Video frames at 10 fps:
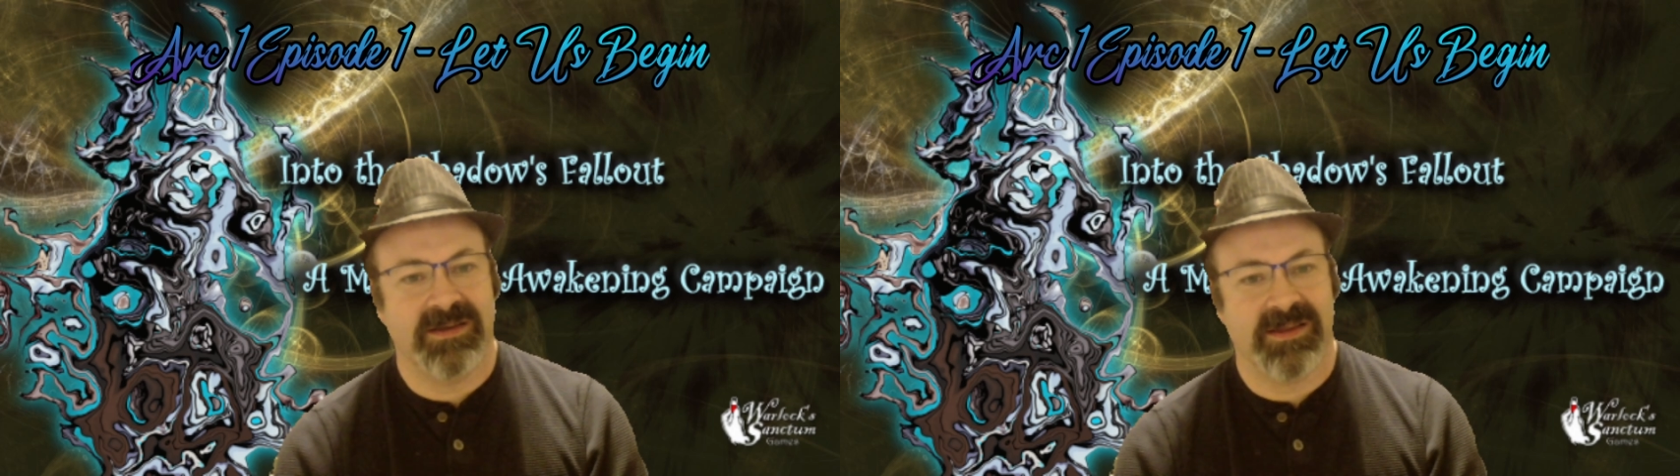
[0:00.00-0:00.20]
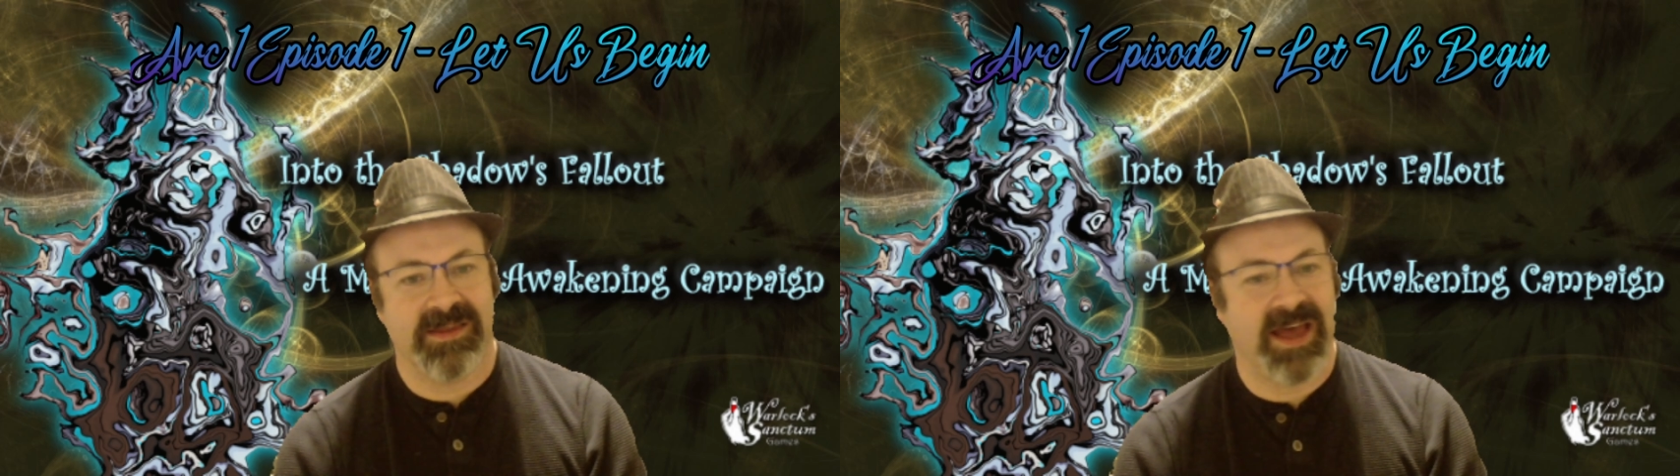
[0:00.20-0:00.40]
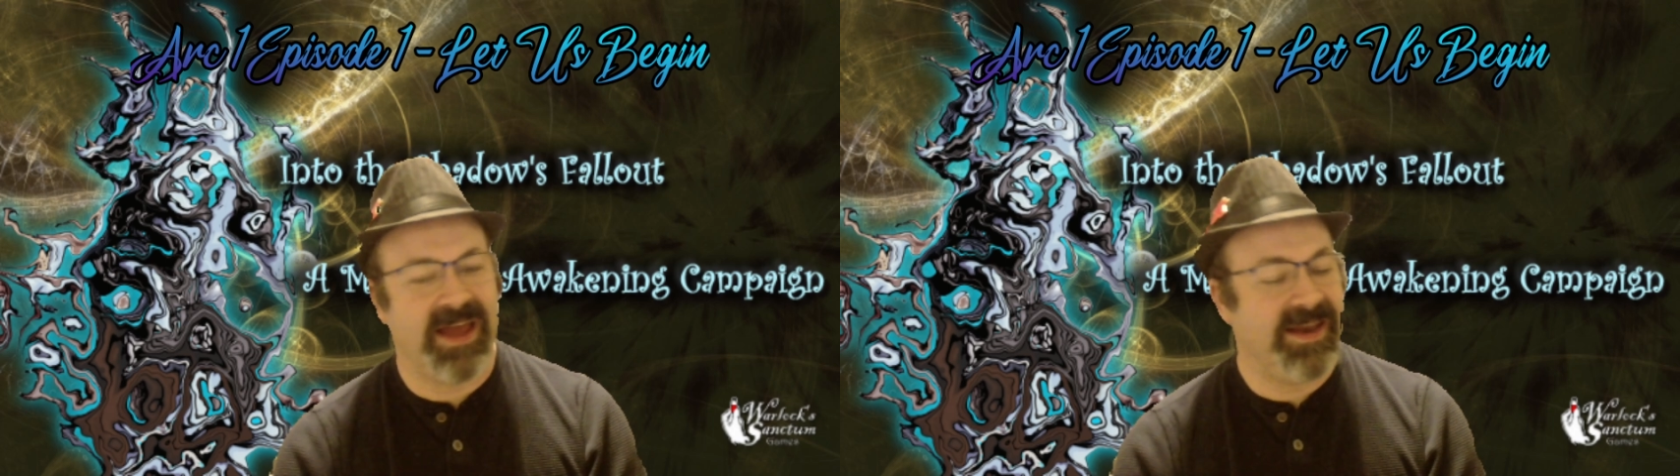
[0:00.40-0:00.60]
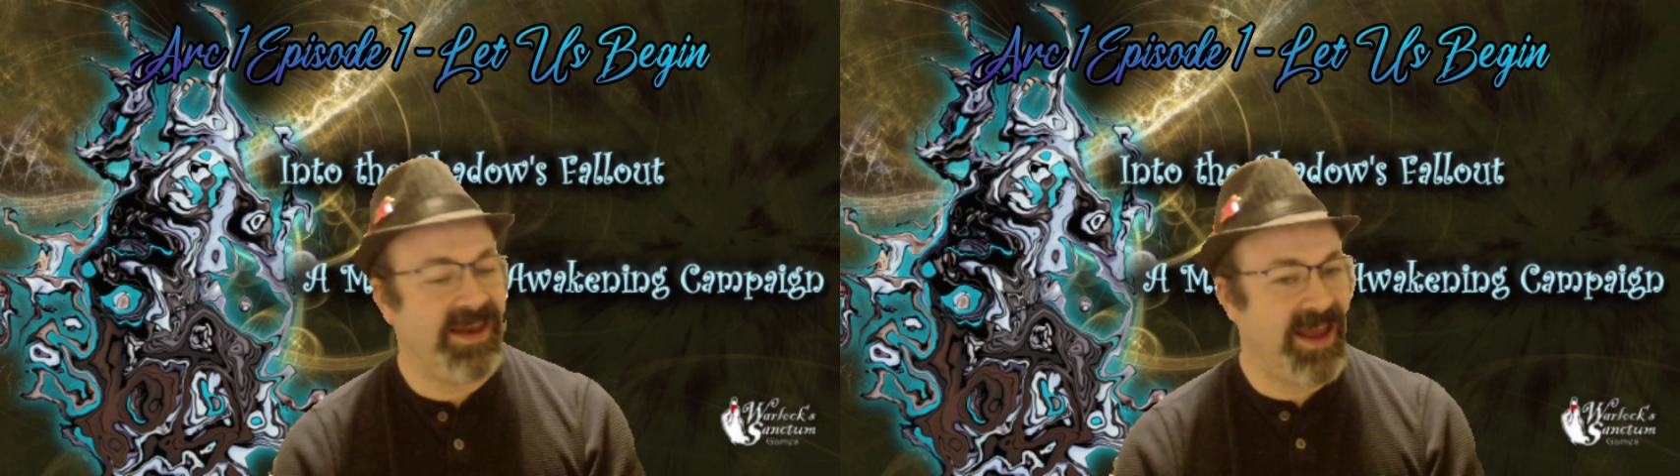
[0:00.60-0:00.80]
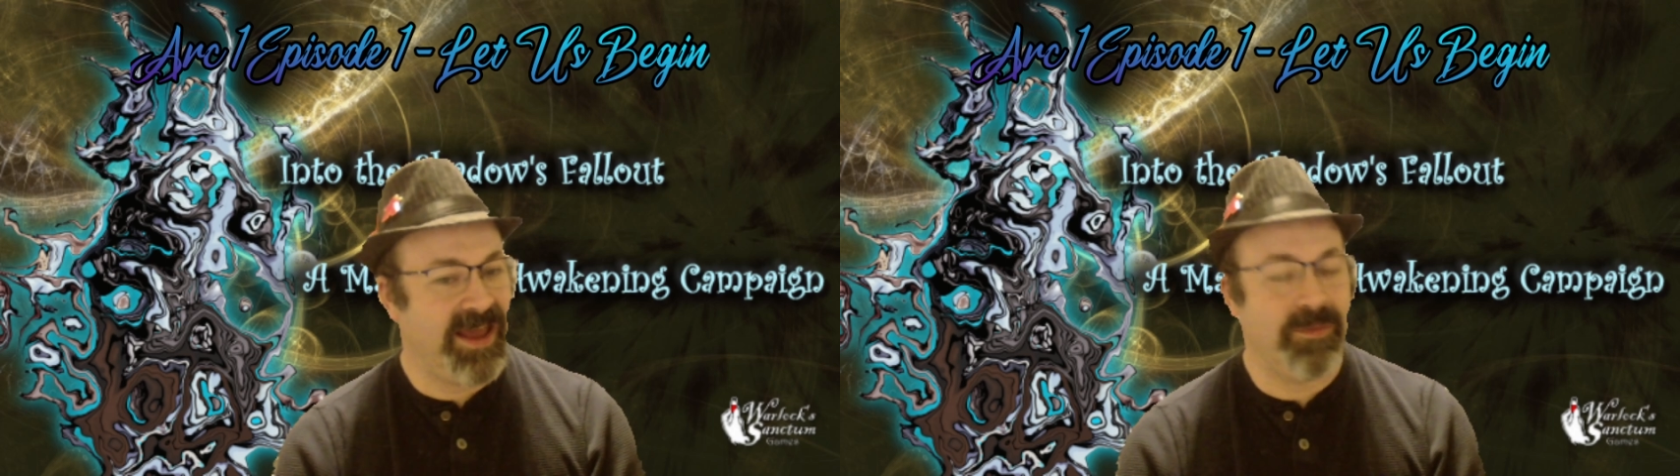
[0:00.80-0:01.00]
that
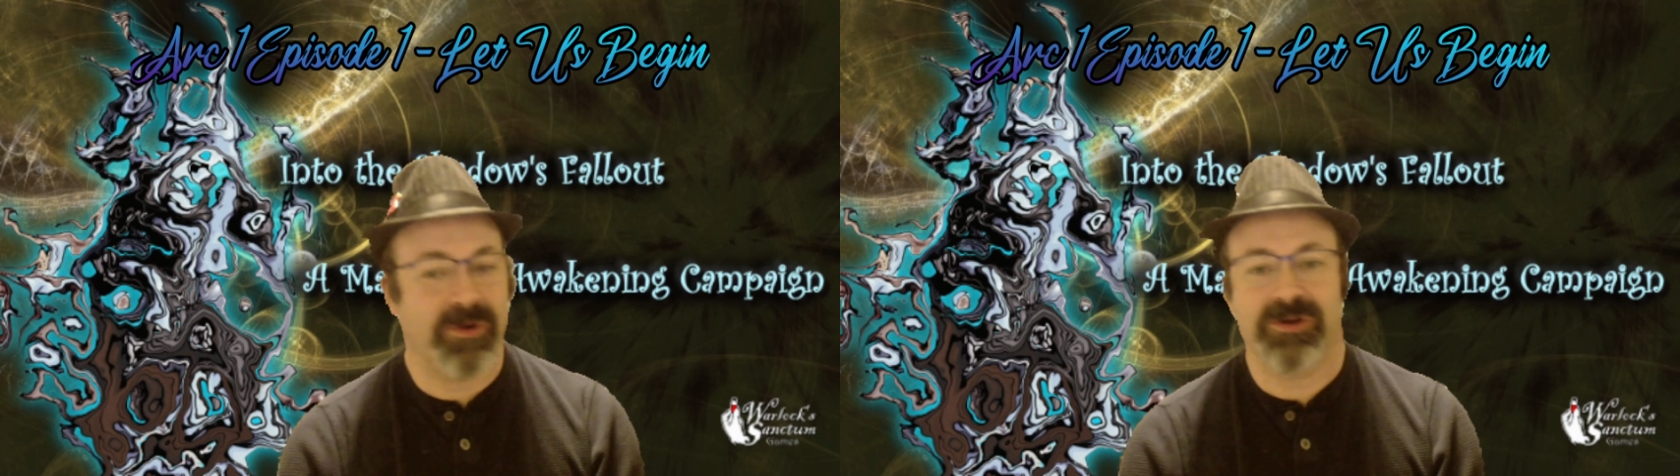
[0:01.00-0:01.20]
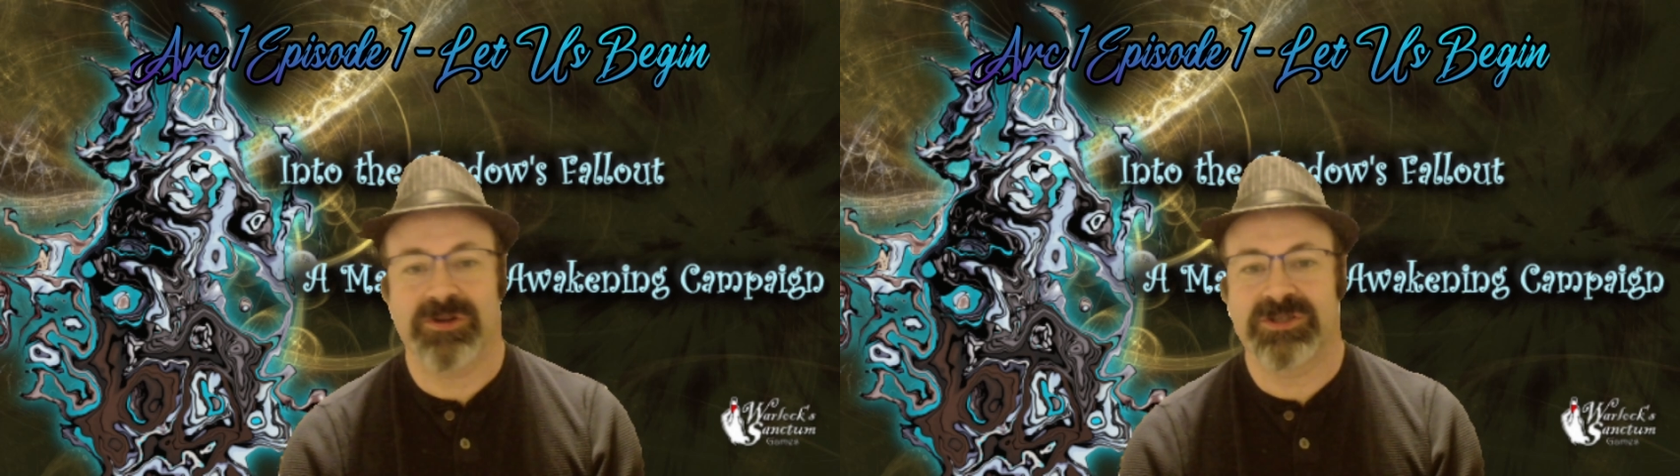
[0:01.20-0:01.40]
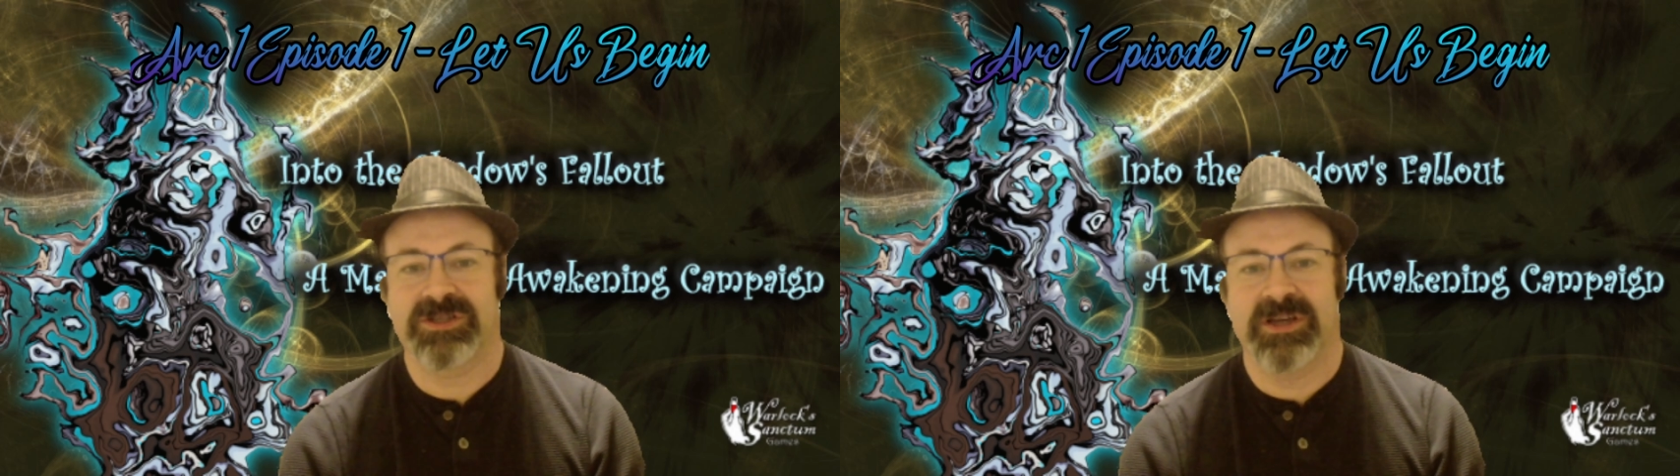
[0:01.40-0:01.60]
neighbors